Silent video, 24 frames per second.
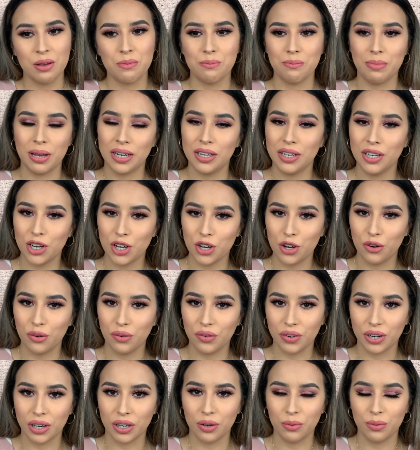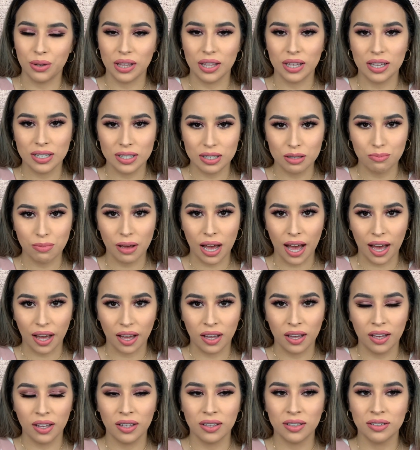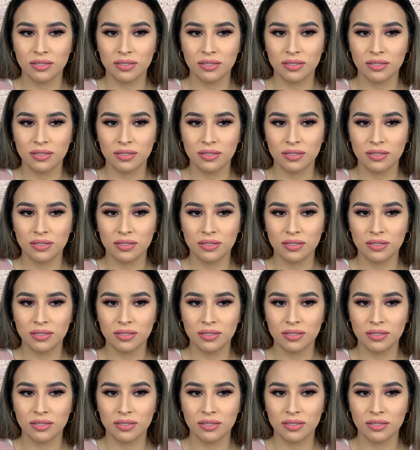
bending over with his back,